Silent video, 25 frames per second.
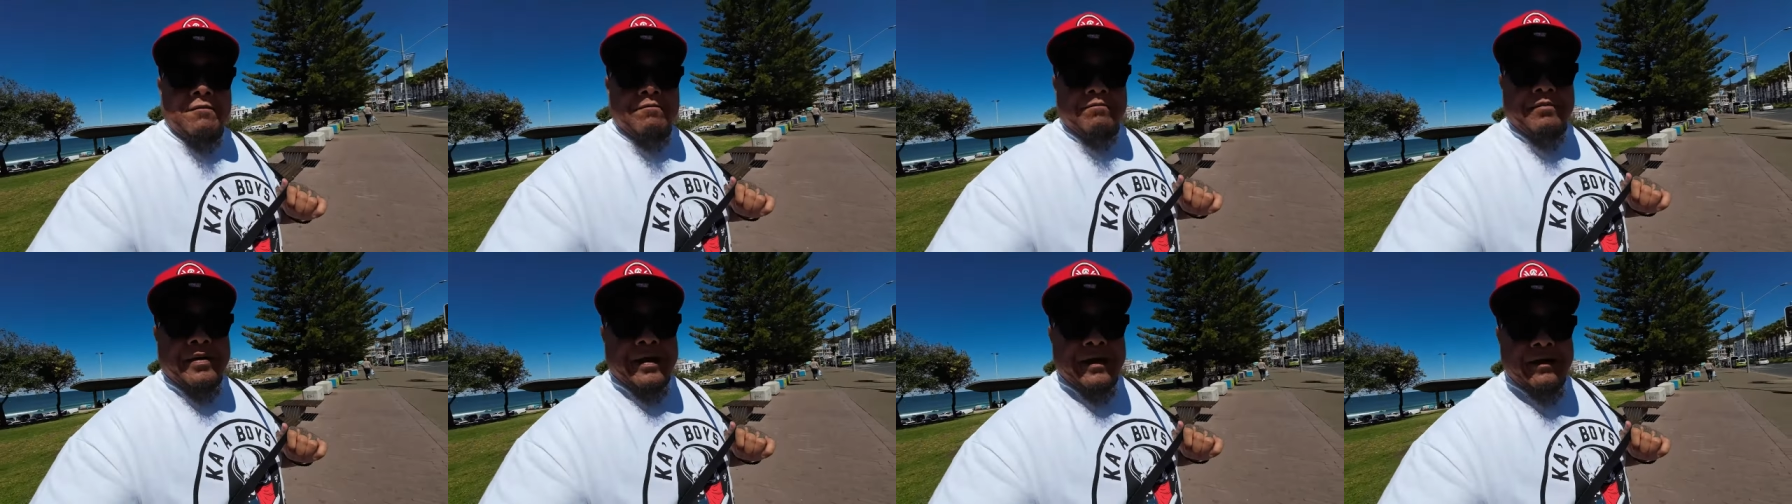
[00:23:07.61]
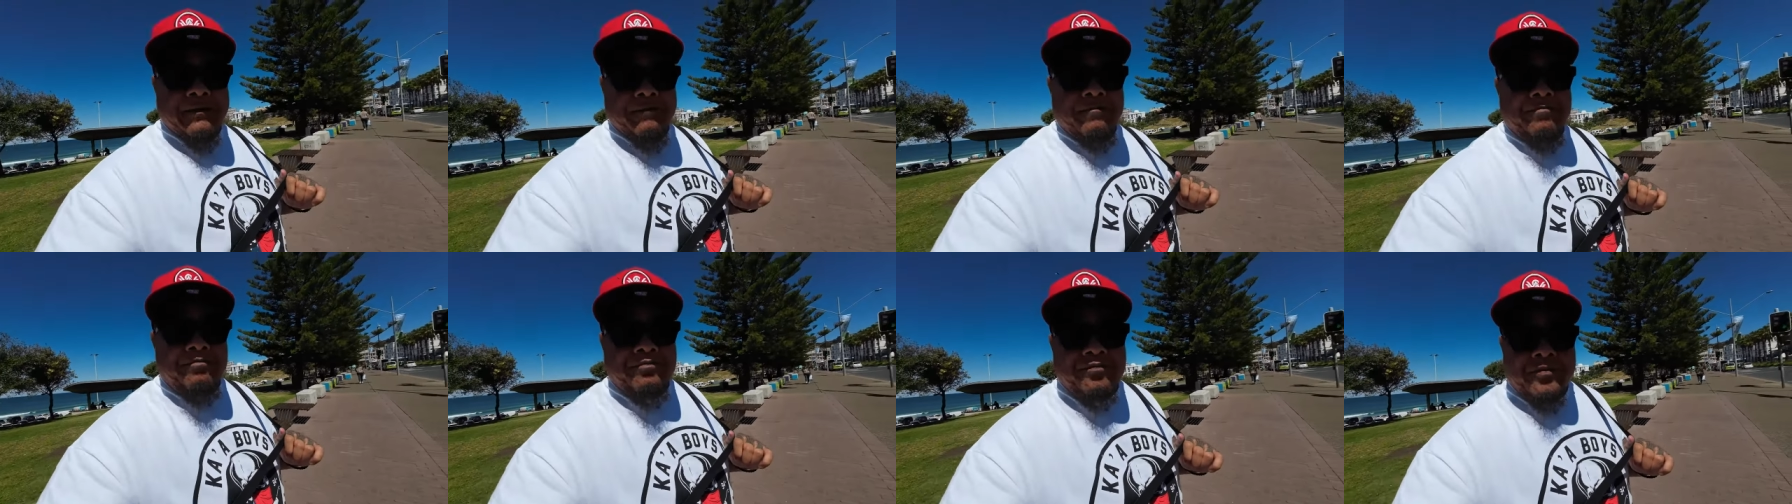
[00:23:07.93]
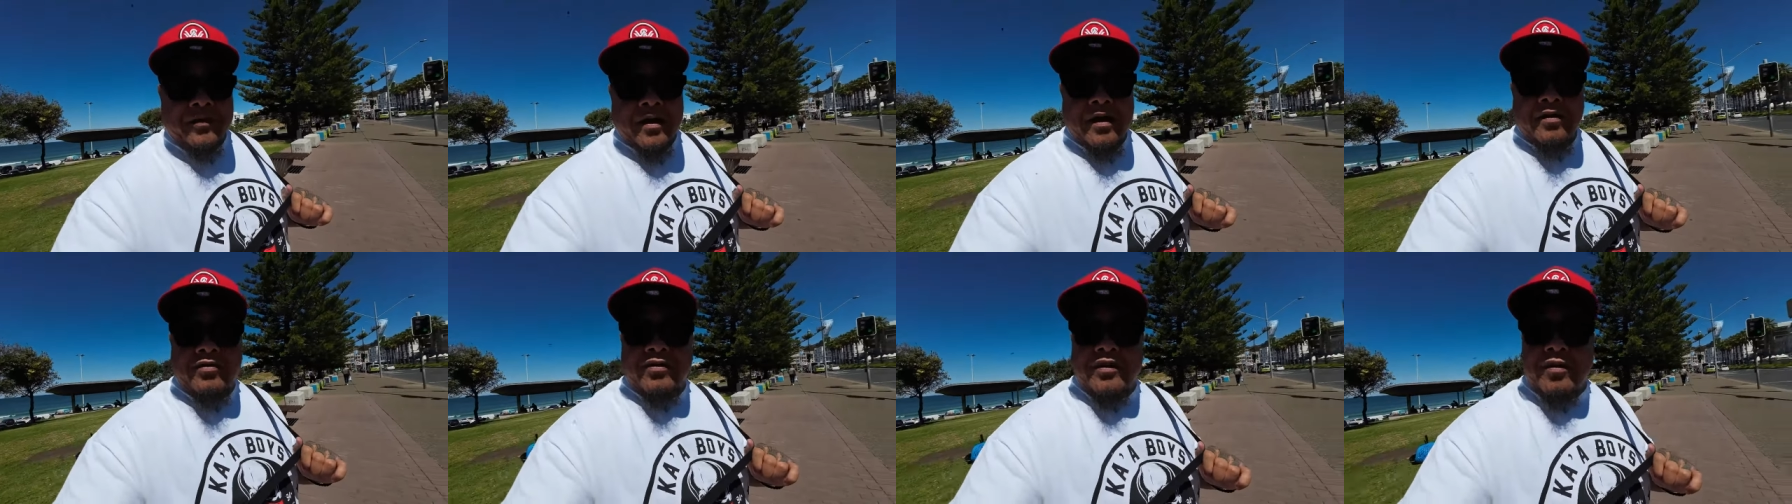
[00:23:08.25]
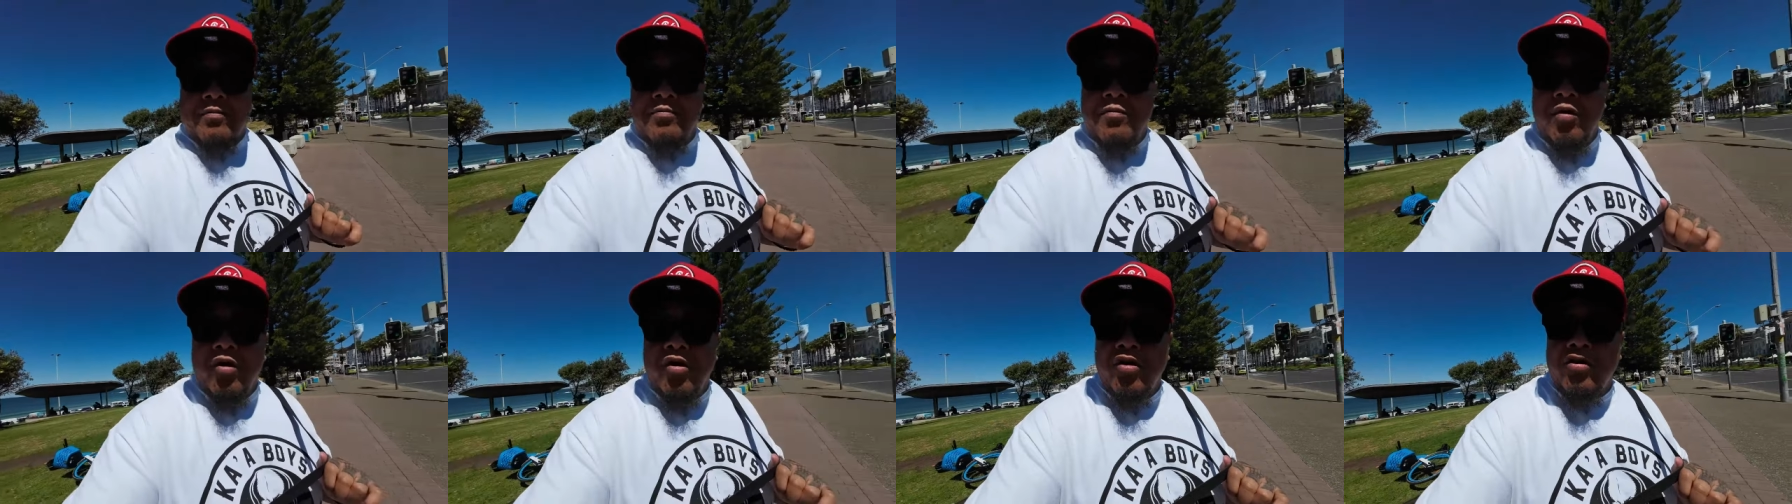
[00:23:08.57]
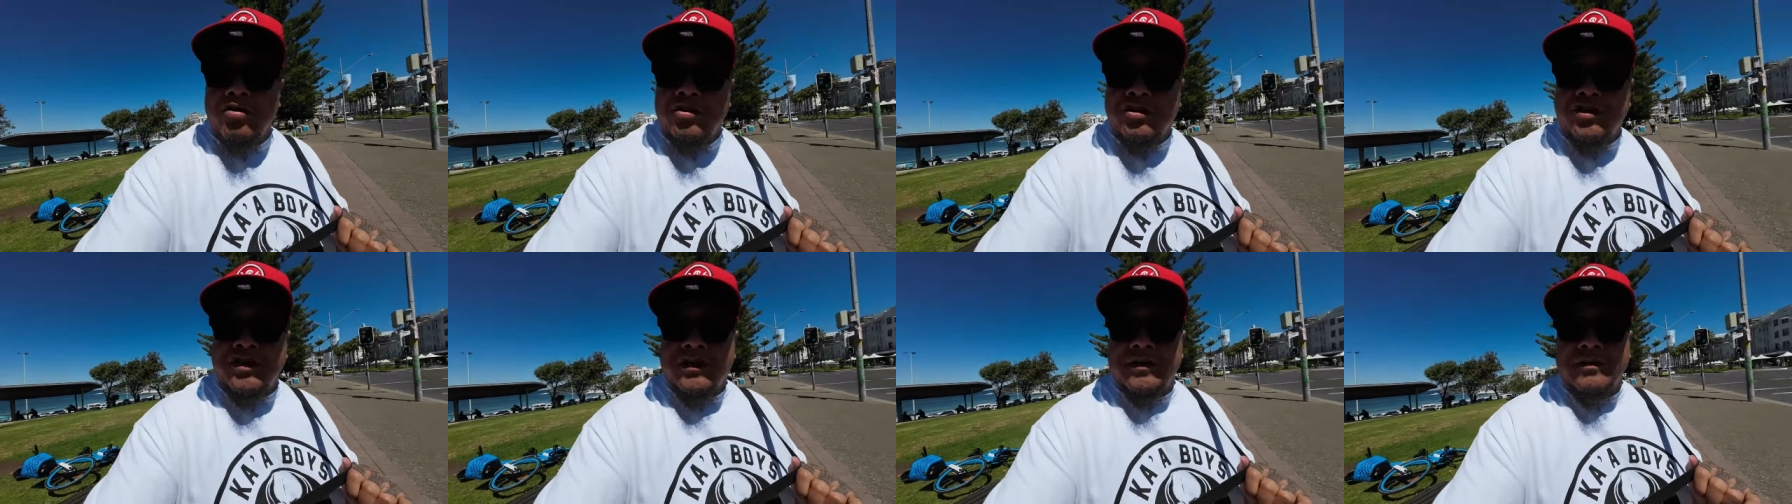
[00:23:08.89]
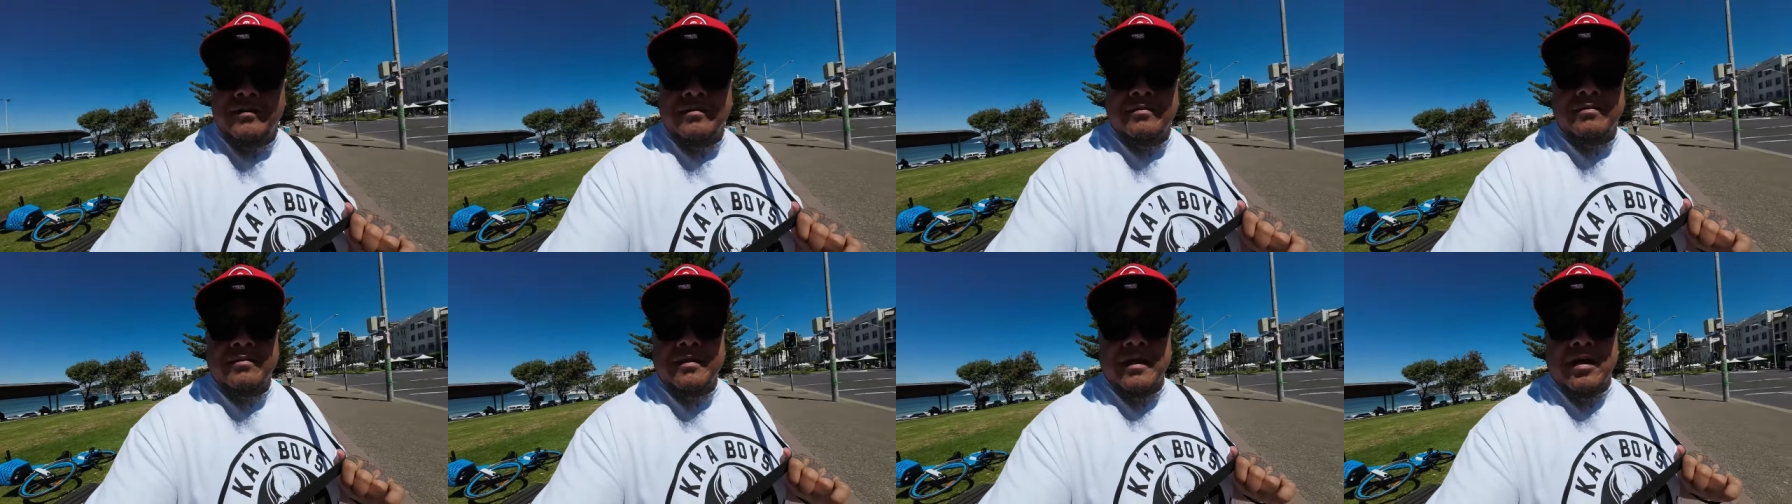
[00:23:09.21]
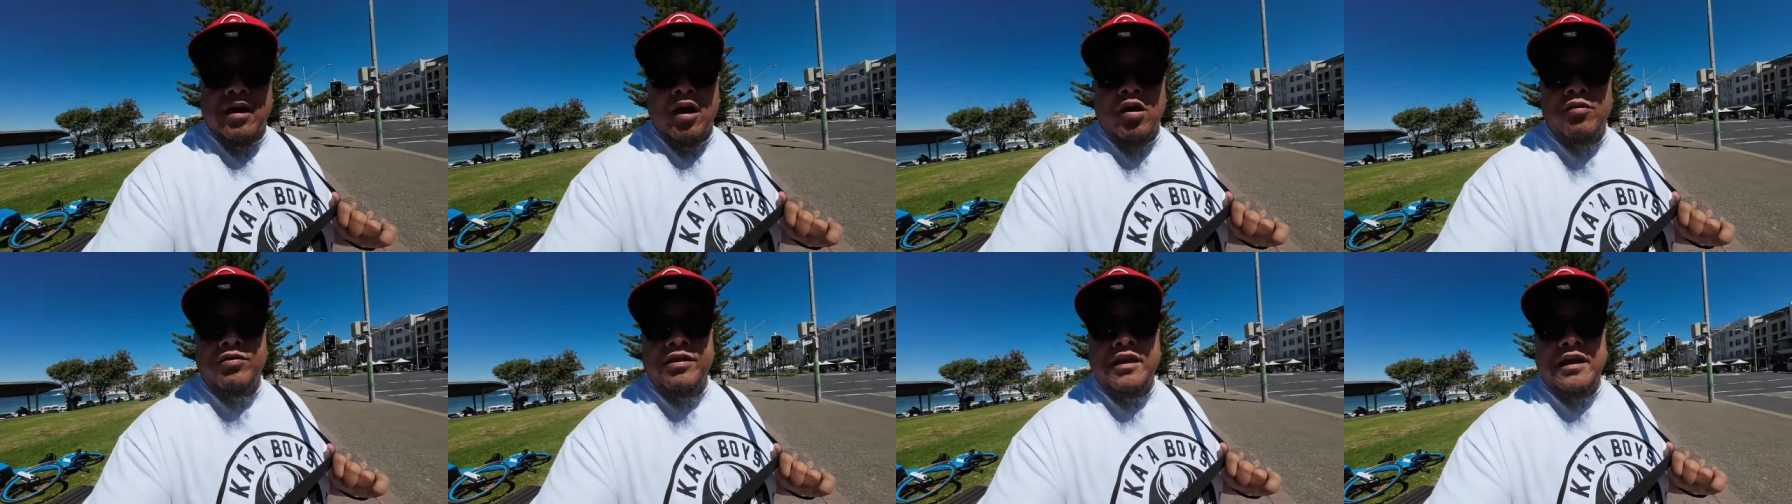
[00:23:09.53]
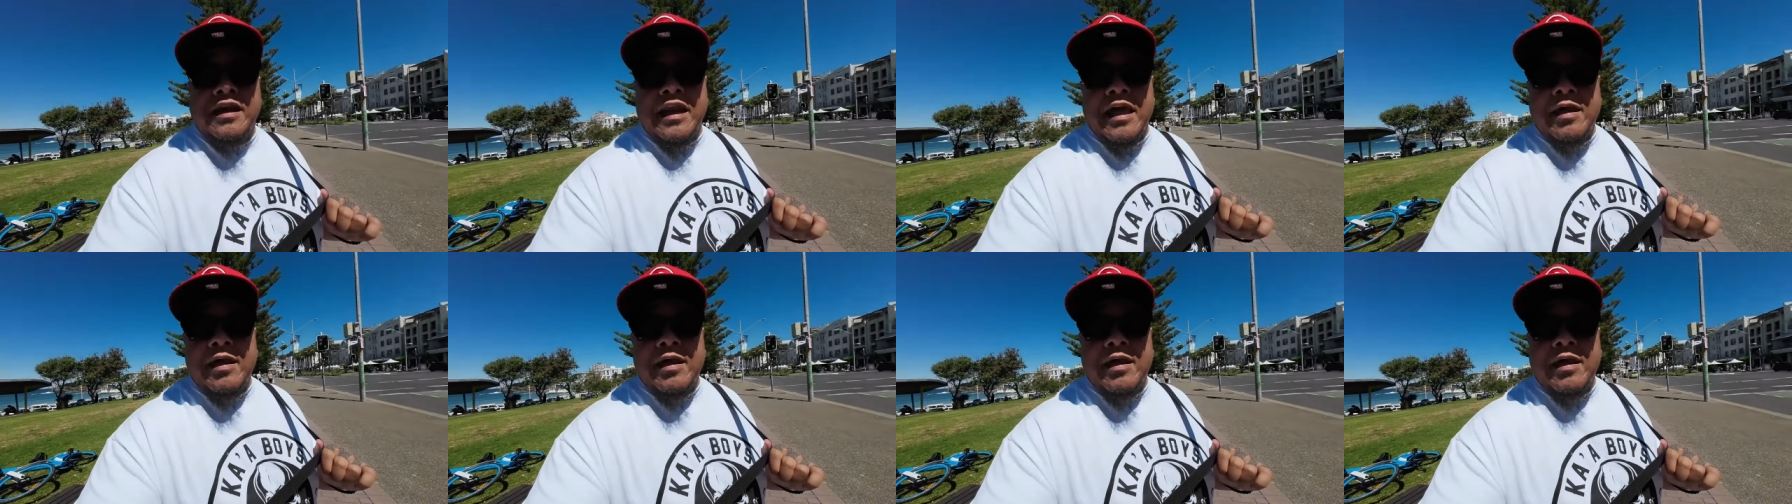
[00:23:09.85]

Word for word: But the merch, the clothing